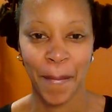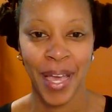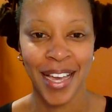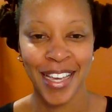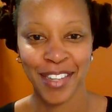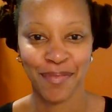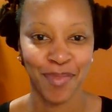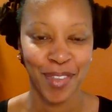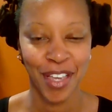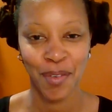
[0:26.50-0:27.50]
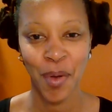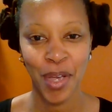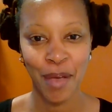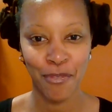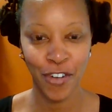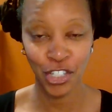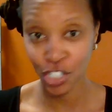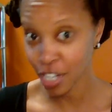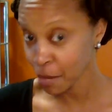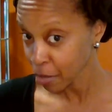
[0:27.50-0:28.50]
I woke up,
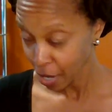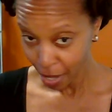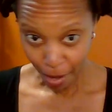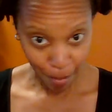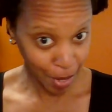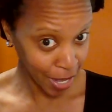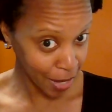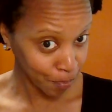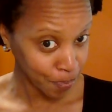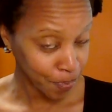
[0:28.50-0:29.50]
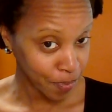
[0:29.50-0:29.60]
freshened up, but